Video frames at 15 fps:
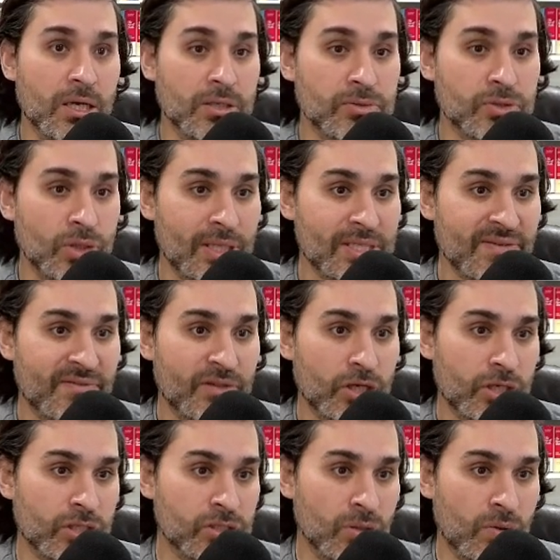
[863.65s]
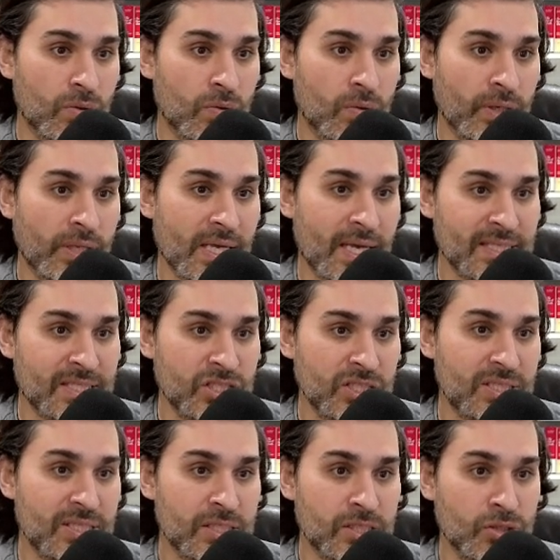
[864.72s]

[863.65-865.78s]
So let's have a look. So here SNG says,